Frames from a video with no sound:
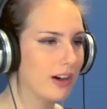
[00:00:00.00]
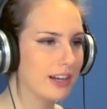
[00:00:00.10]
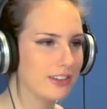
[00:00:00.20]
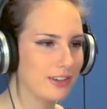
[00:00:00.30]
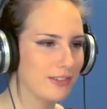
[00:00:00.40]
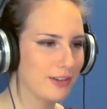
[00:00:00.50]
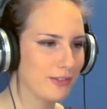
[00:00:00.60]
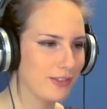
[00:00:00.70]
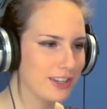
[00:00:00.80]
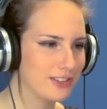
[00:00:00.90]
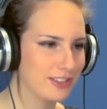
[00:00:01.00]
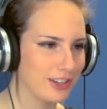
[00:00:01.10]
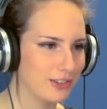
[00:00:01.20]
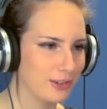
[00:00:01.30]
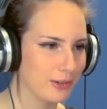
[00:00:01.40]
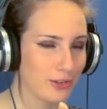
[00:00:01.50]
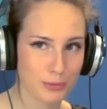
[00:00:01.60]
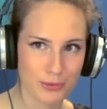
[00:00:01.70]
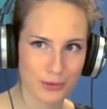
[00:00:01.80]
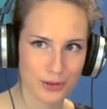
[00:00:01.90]
Oh, he doesn't even have a face tattoo. Is
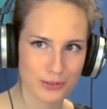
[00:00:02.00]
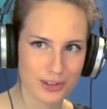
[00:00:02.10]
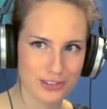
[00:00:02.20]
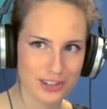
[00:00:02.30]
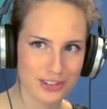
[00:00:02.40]
this before his face